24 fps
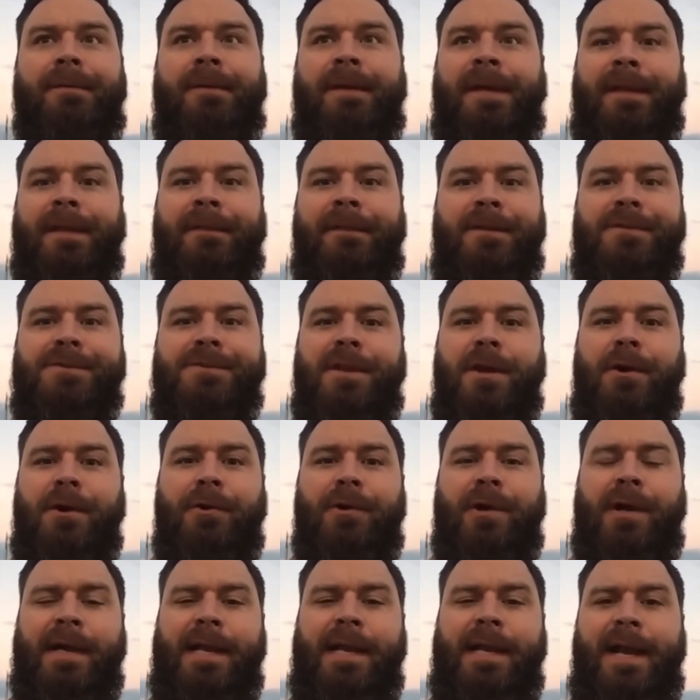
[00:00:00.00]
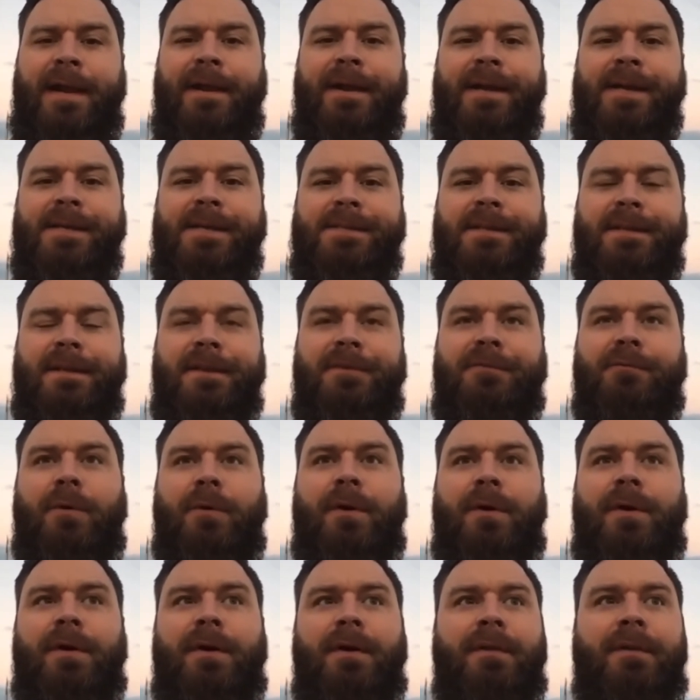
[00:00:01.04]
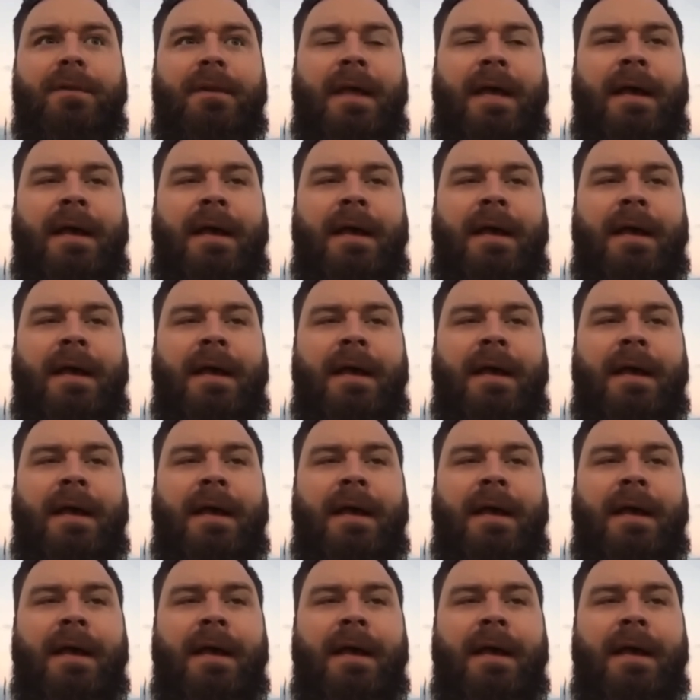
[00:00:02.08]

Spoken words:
There's no gray areas in this world,